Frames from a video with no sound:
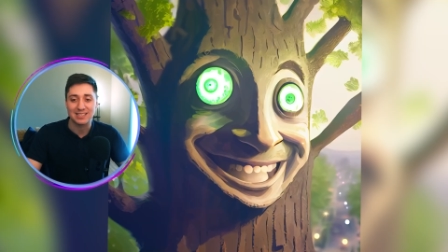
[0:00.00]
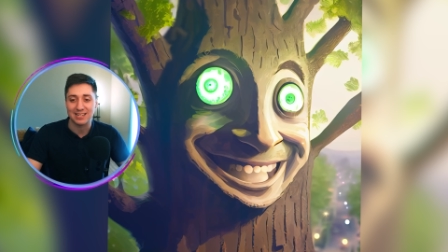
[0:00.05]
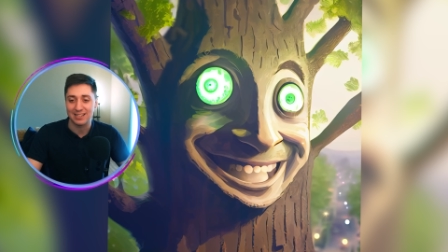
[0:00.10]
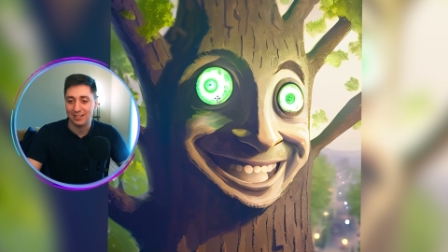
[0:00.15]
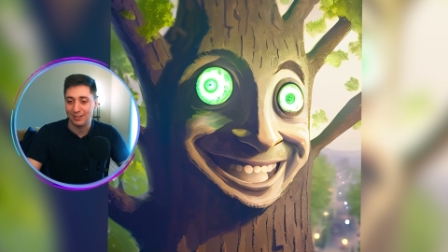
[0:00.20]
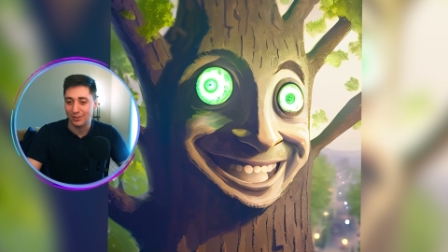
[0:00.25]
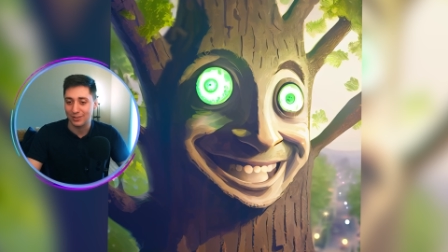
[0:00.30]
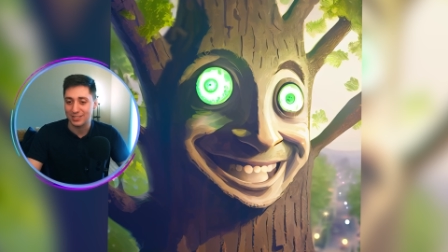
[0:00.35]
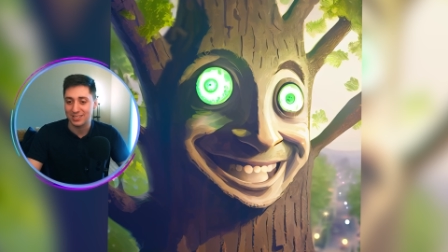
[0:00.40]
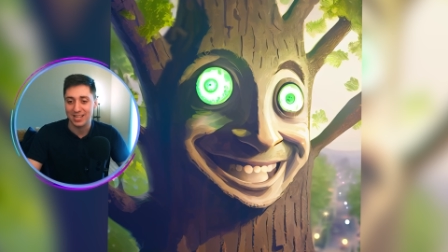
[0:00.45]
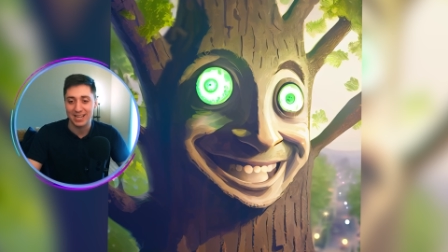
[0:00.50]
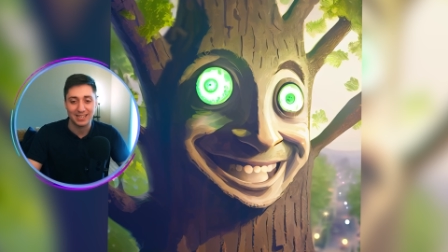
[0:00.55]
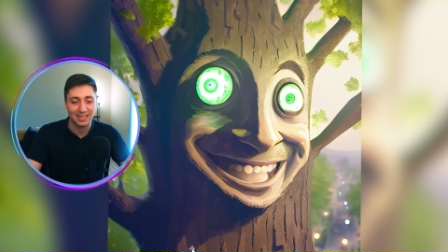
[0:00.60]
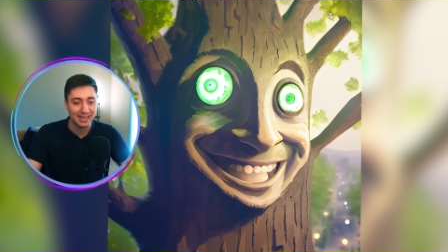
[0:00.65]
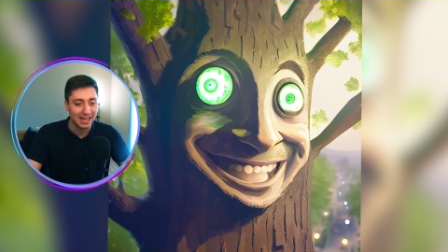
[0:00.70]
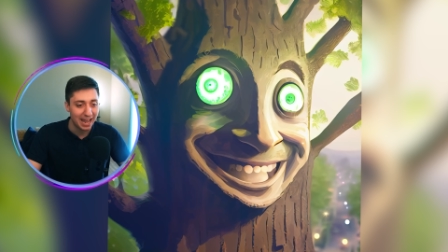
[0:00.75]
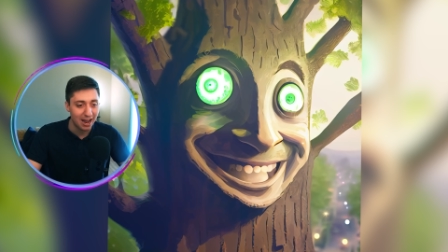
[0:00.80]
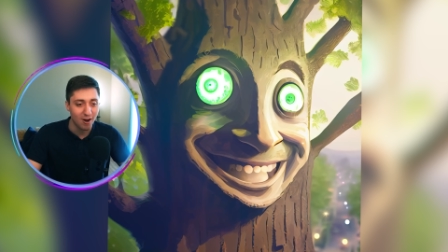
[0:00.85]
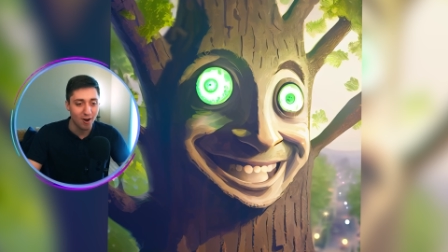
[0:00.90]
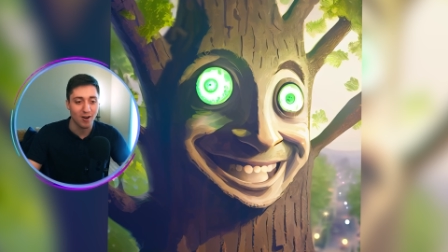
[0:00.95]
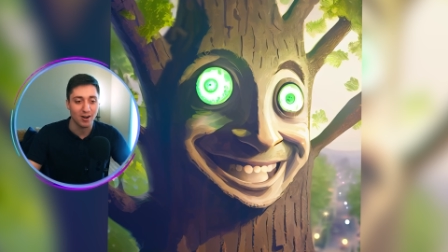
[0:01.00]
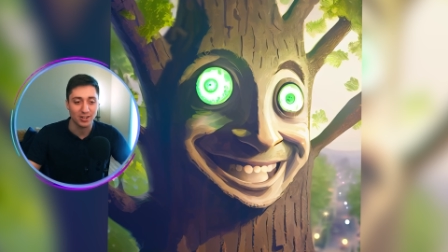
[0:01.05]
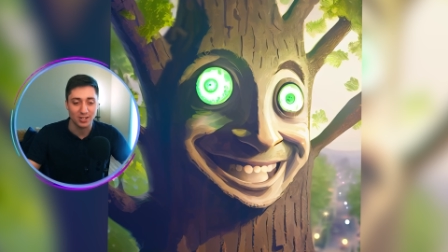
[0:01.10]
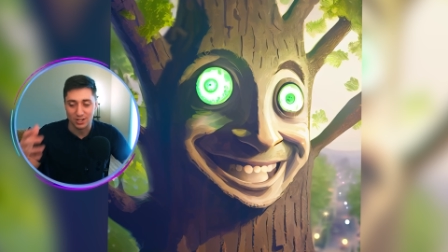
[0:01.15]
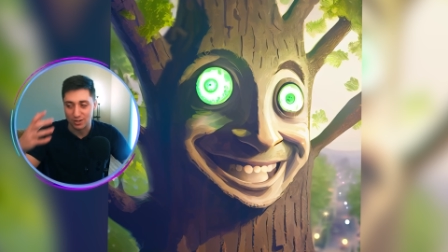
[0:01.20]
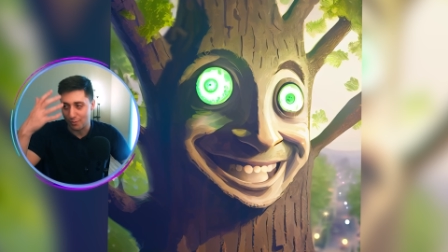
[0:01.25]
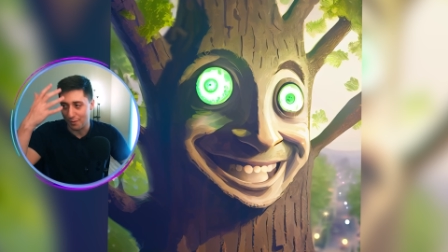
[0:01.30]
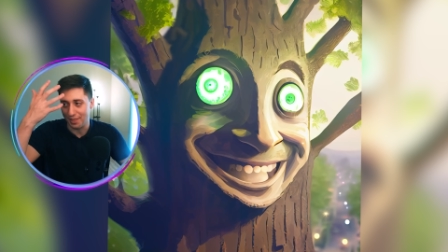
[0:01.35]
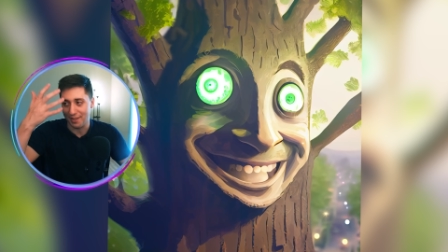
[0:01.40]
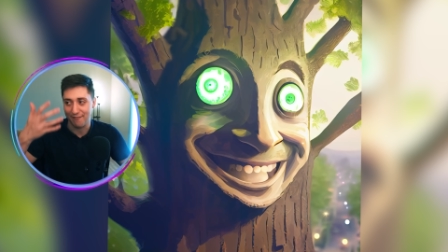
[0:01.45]
and it looks like a
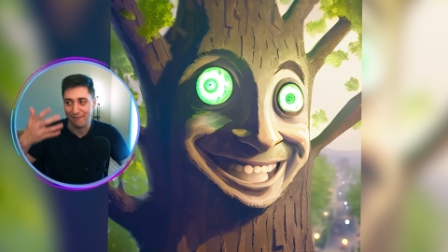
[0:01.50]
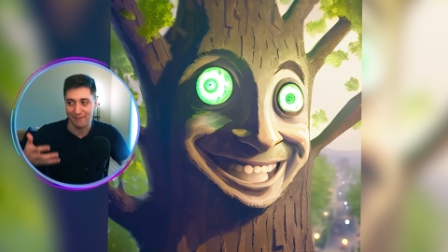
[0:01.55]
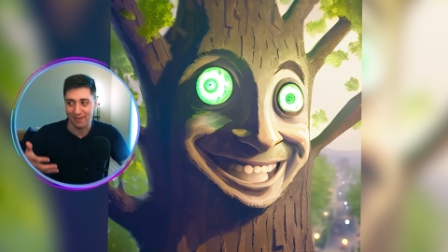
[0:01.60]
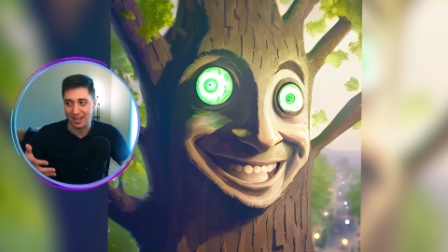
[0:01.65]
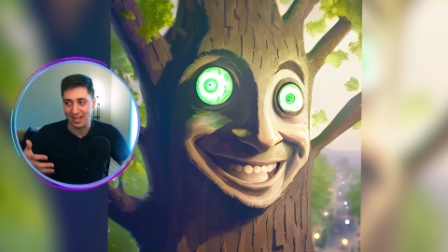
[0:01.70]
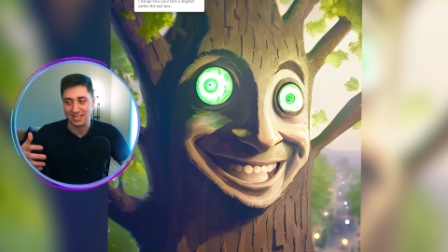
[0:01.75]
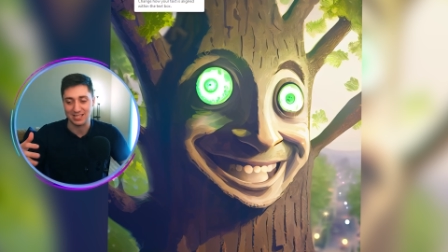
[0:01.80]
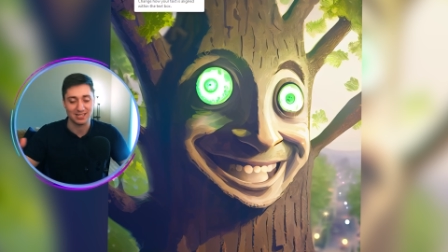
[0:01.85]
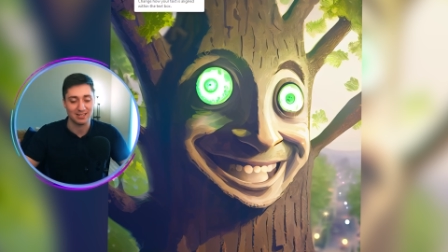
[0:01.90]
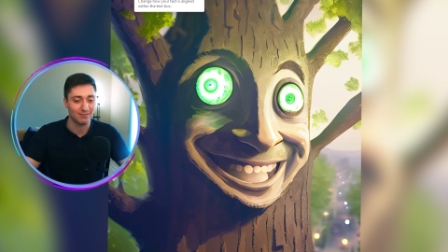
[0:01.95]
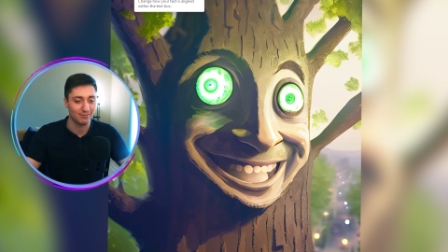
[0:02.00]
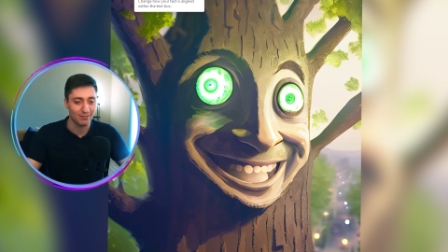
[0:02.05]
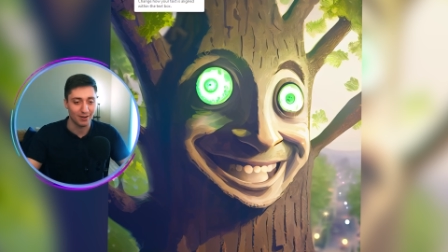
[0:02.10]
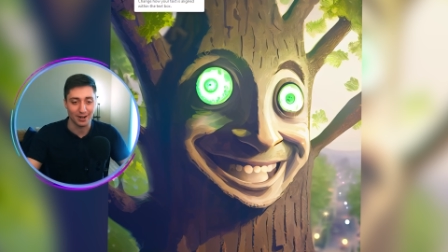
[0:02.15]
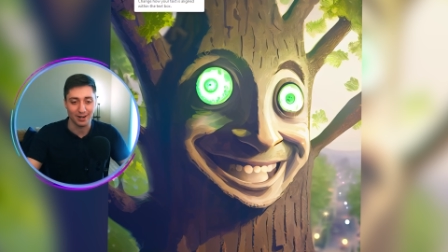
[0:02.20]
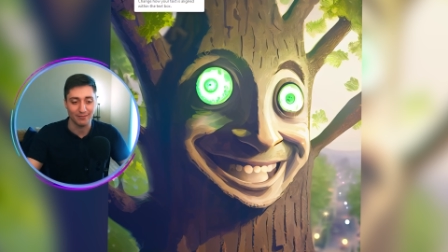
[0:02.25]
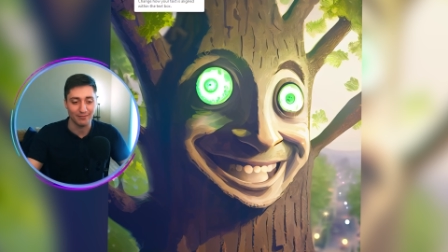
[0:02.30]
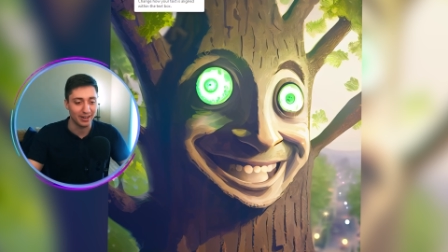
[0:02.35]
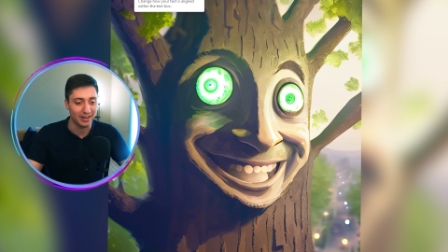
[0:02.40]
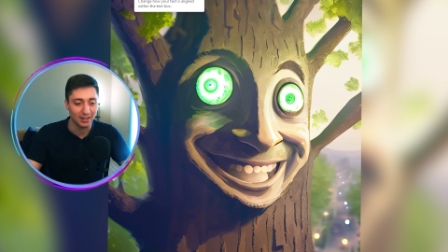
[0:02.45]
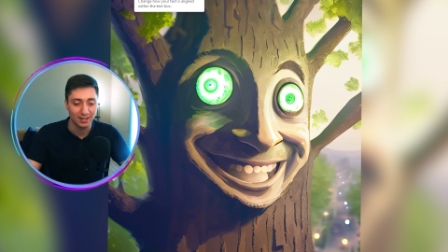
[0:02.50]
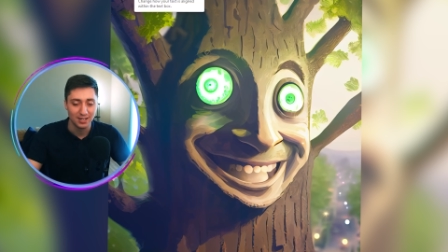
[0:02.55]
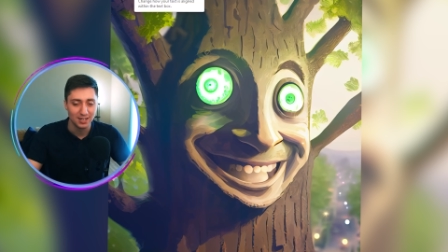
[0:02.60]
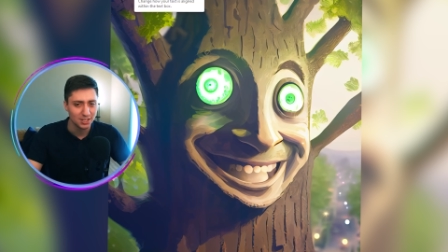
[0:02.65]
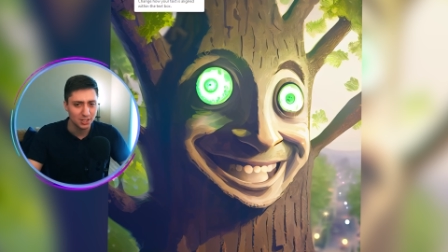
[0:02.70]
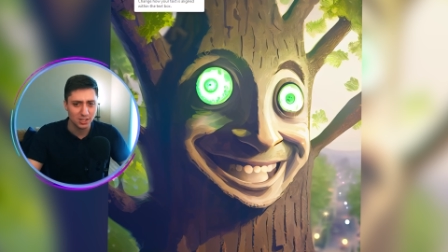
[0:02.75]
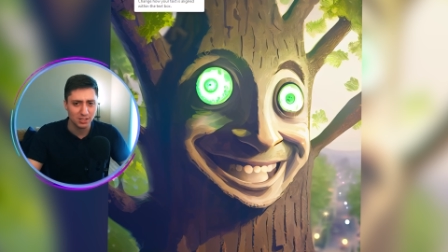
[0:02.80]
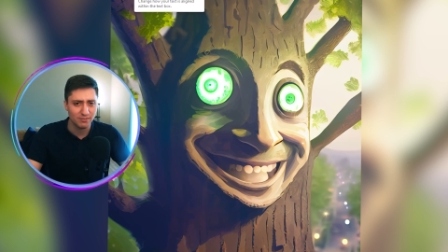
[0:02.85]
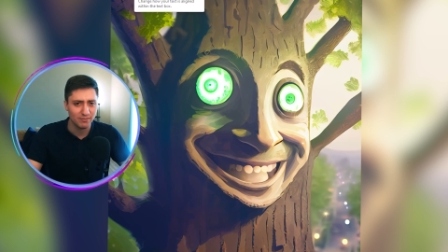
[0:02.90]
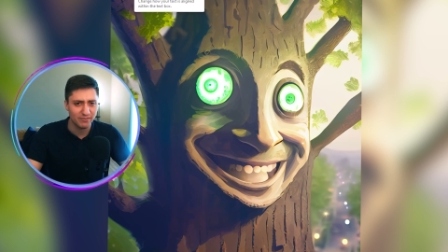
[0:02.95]
character with a face in front of it.
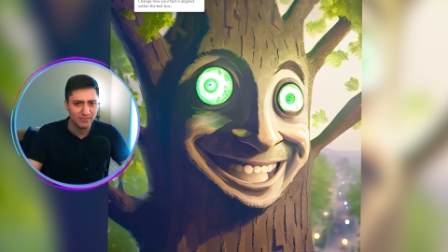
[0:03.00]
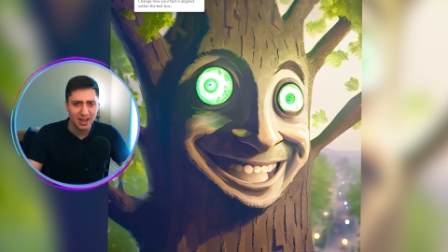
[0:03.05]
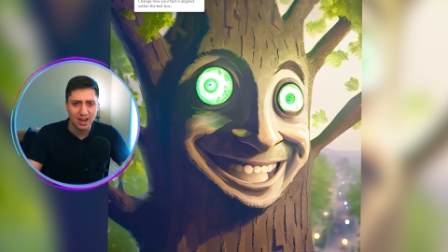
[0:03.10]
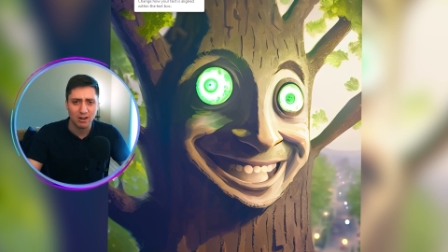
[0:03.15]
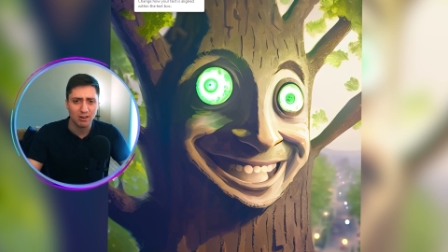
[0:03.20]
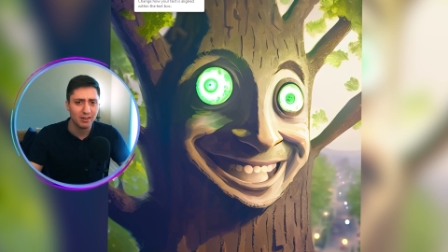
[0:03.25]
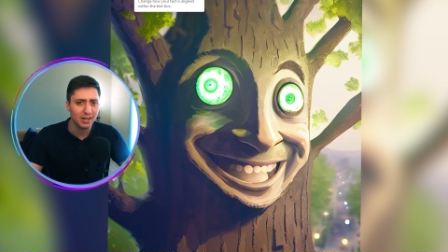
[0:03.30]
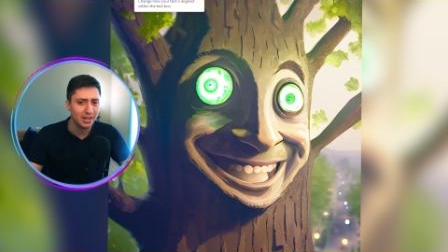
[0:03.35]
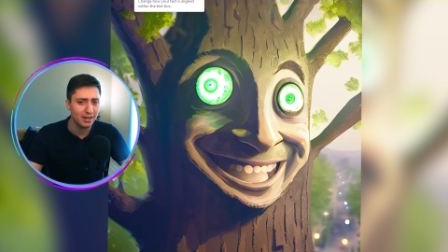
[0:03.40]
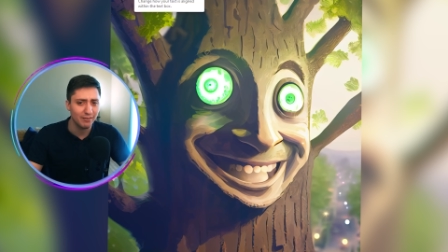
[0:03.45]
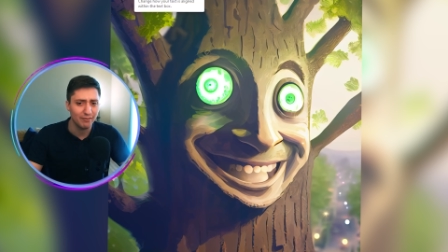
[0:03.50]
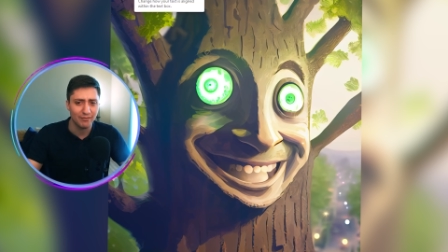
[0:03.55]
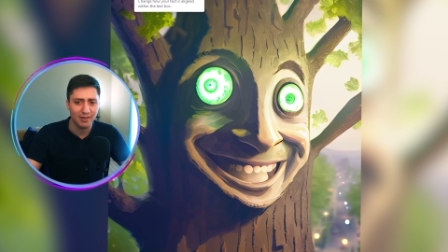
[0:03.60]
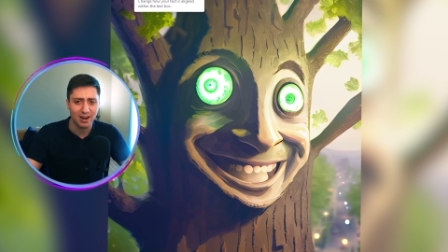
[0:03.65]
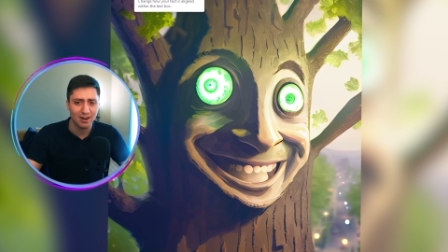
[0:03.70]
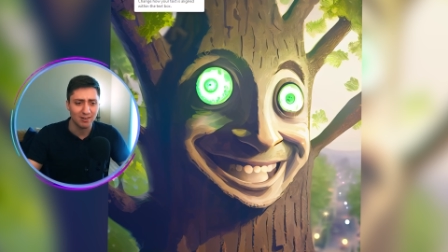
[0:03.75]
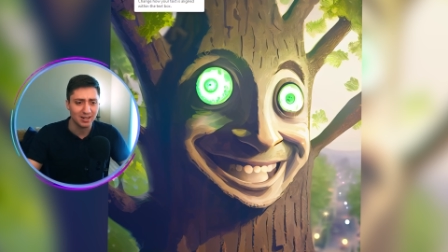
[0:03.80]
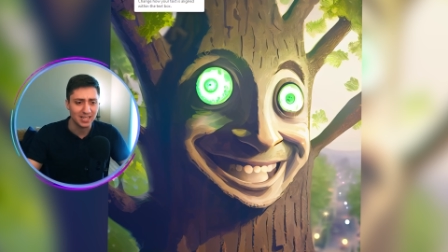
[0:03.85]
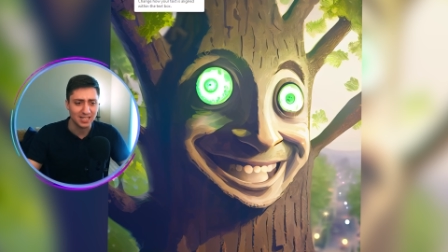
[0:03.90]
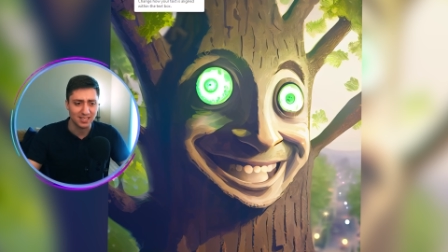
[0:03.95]
Just very, very